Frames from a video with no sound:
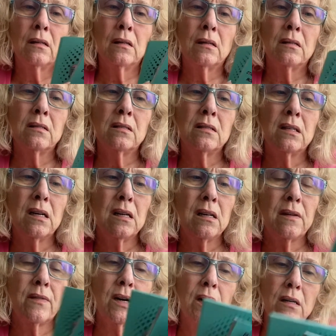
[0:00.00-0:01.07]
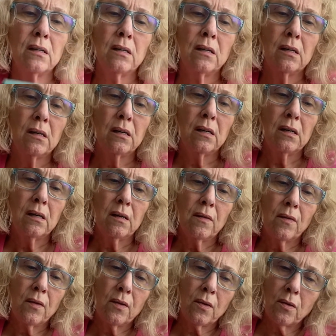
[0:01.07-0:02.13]
Let's see, they got,
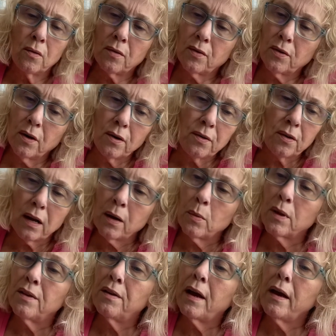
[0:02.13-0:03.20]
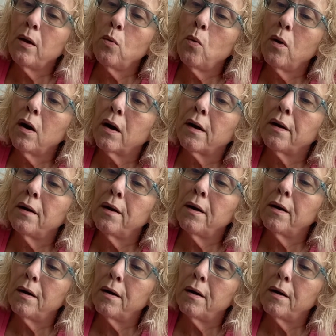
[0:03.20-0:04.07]
so it starts like with day one.